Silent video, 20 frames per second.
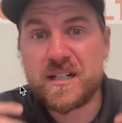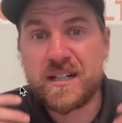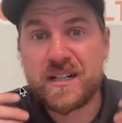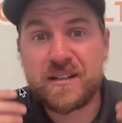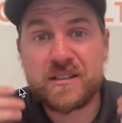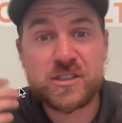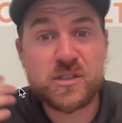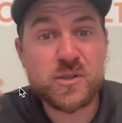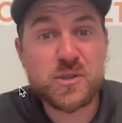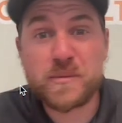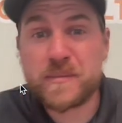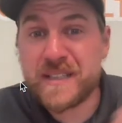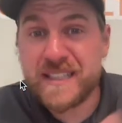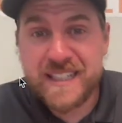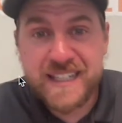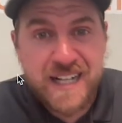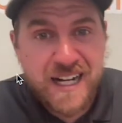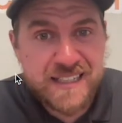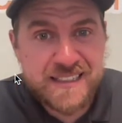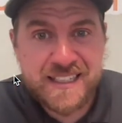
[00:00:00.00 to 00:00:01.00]
uh, social media
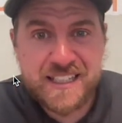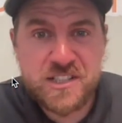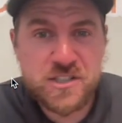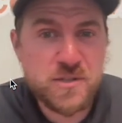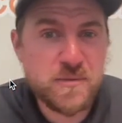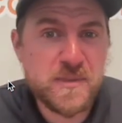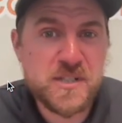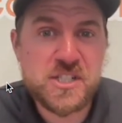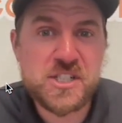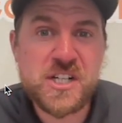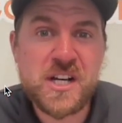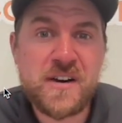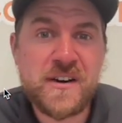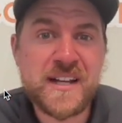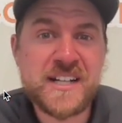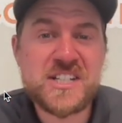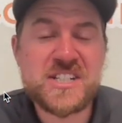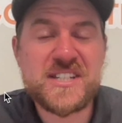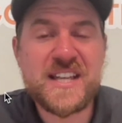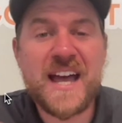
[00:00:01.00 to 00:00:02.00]
content that you've been
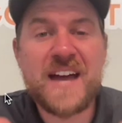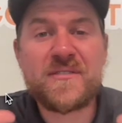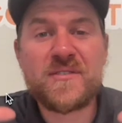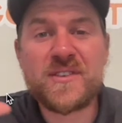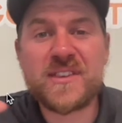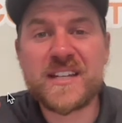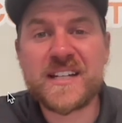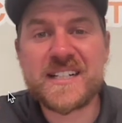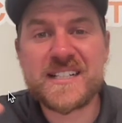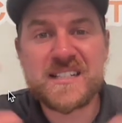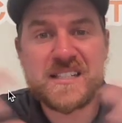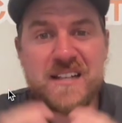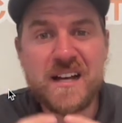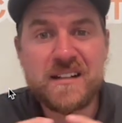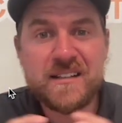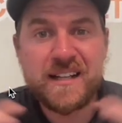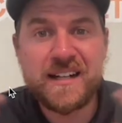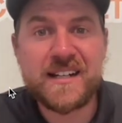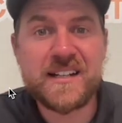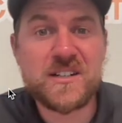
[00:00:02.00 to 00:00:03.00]
sharing, just everything
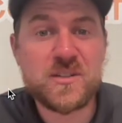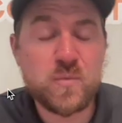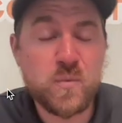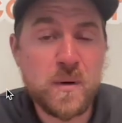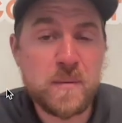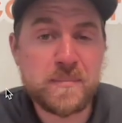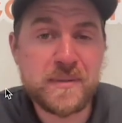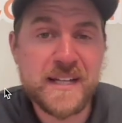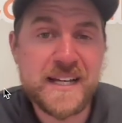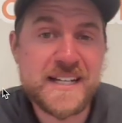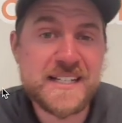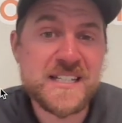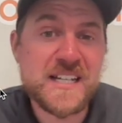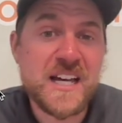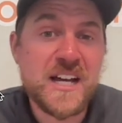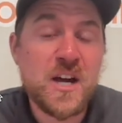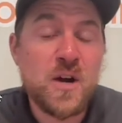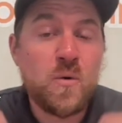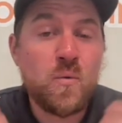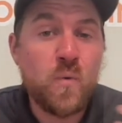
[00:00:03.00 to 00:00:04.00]
consolidated into one place.
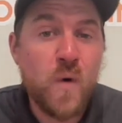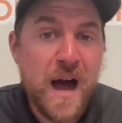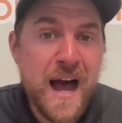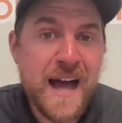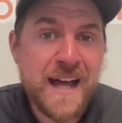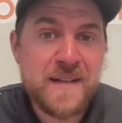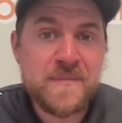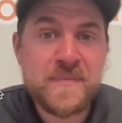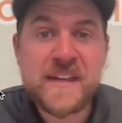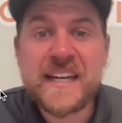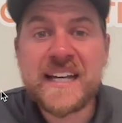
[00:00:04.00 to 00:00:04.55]
Why?